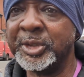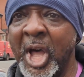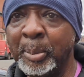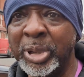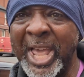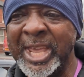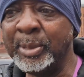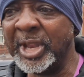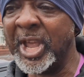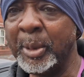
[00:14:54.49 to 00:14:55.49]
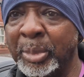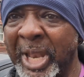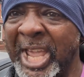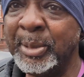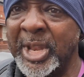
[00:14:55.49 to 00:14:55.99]
Stop blaming and
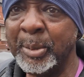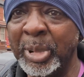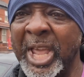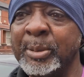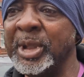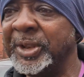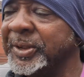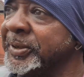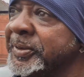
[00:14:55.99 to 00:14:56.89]
blaming and blaming.